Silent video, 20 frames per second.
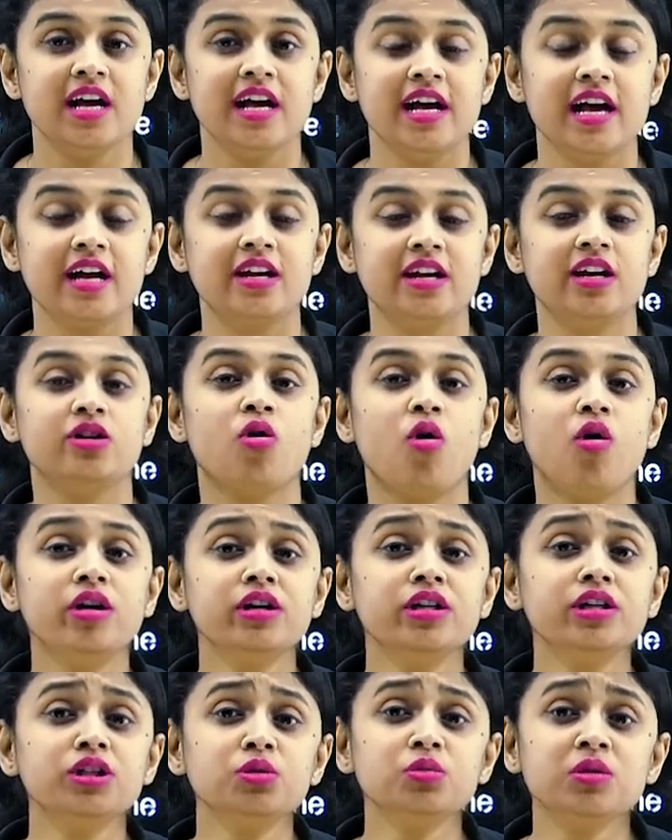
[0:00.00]
And in
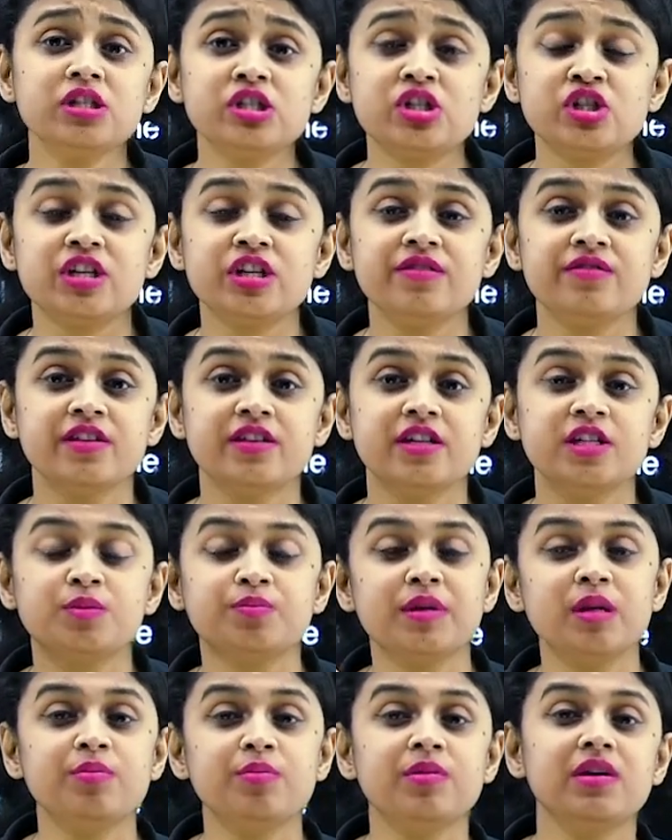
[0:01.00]
order to achieve this,
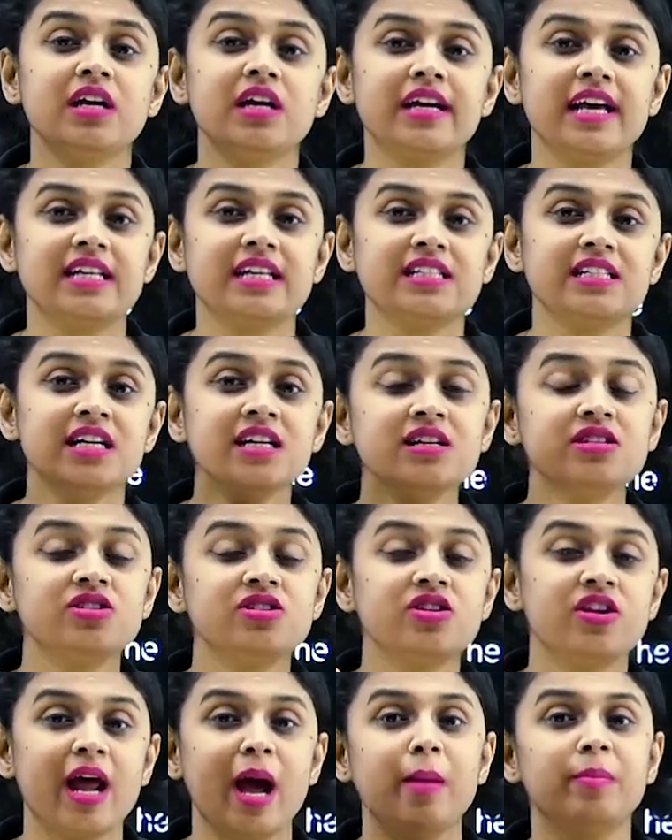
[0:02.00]
people are getting
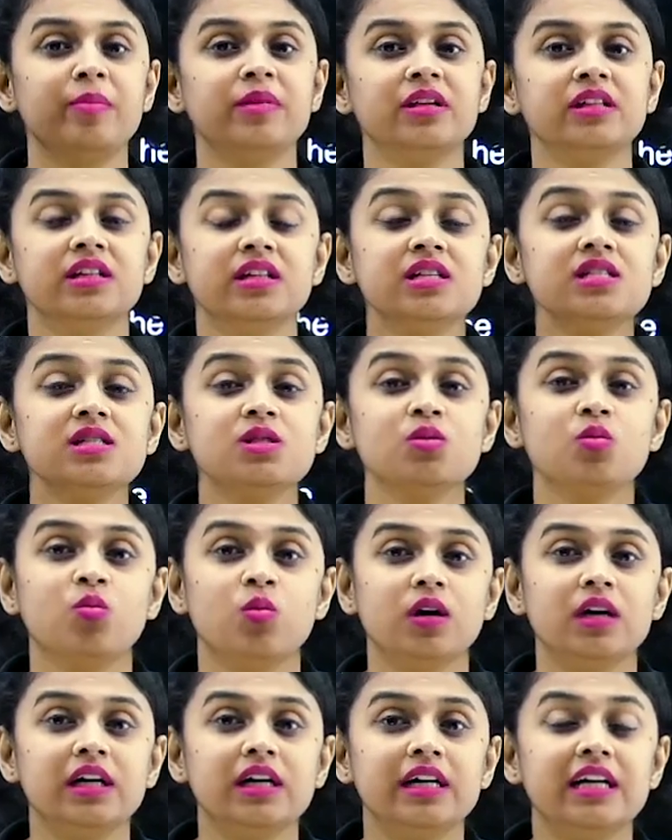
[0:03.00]
trapped in this
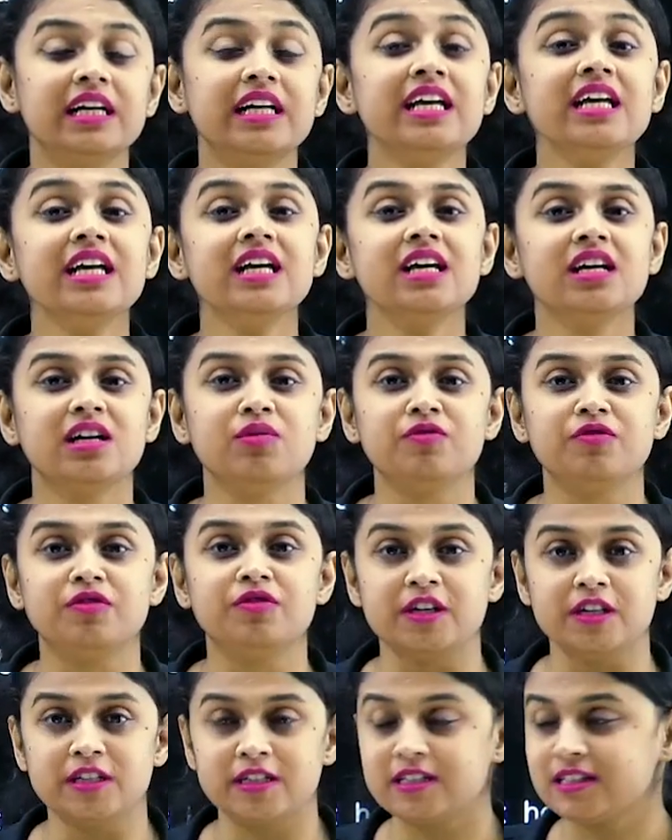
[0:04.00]
worldly
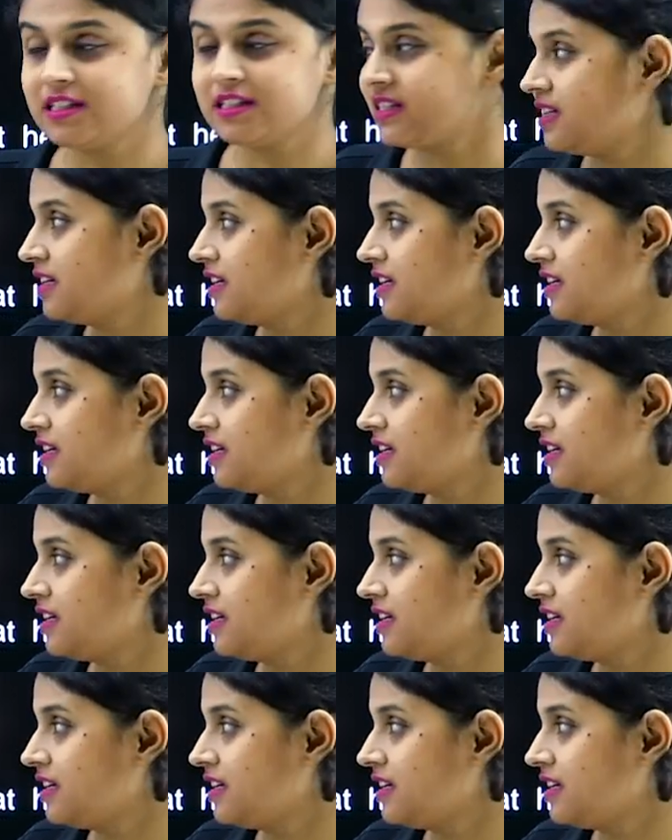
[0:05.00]
comforts.